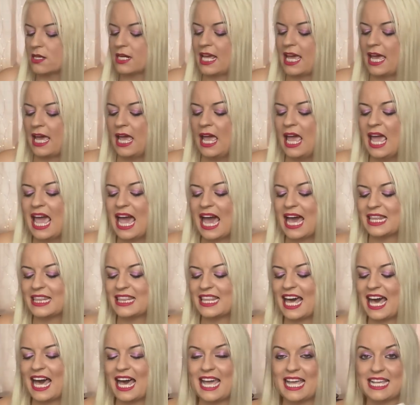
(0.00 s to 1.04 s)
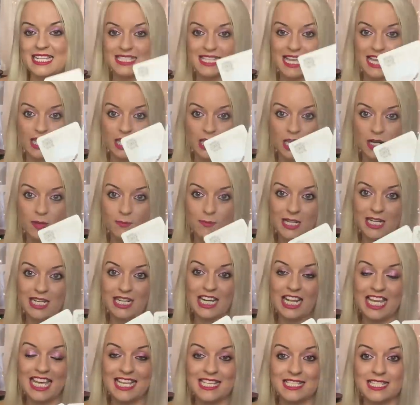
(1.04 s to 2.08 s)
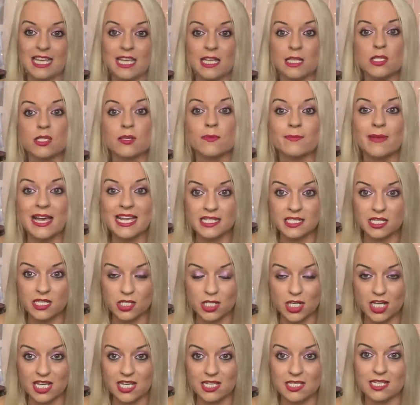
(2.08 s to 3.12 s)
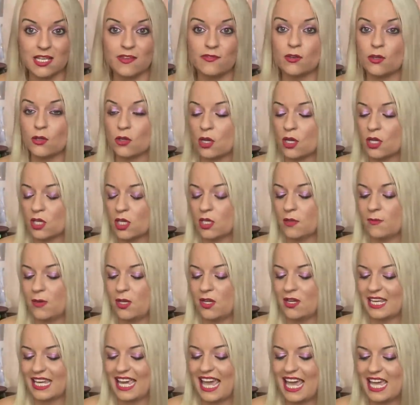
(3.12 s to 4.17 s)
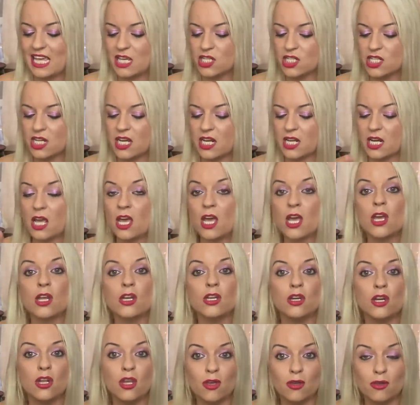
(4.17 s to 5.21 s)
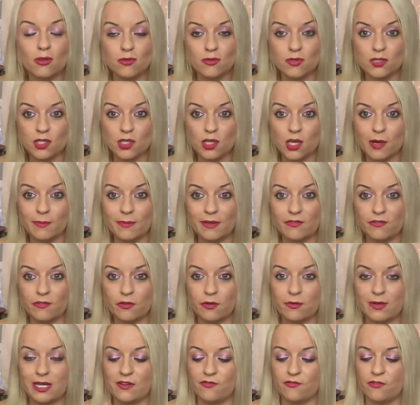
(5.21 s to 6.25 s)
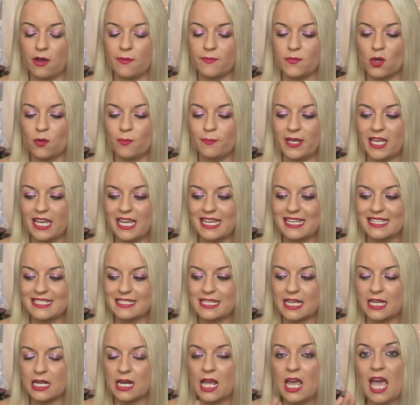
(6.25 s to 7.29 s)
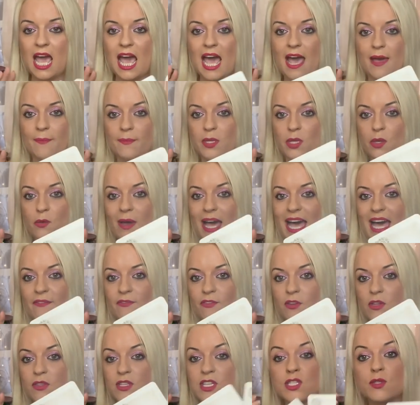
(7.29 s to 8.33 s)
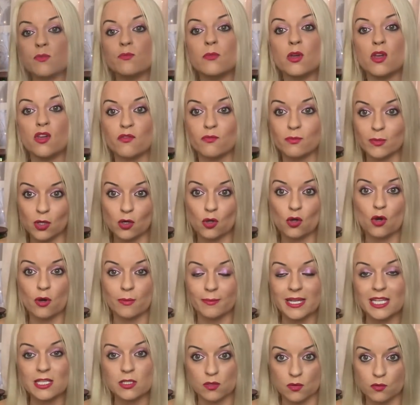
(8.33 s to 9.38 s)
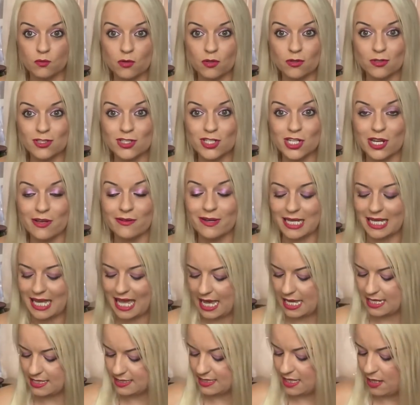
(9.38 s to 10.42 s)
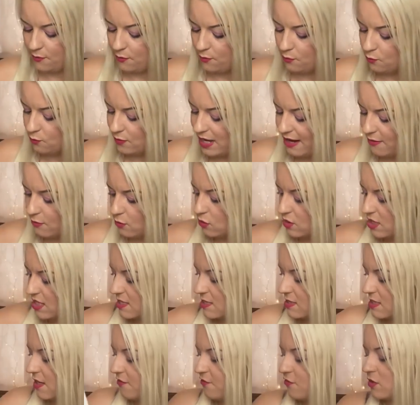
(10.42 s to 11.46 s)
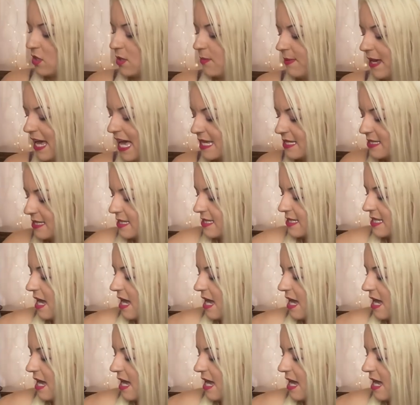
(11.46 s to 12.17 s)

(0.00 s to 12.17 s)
on it and that is then going to be leading to messages if you're not in communication news coming forward from your person and um, you have got this movement coming towards you okay so where all this stuff from the past is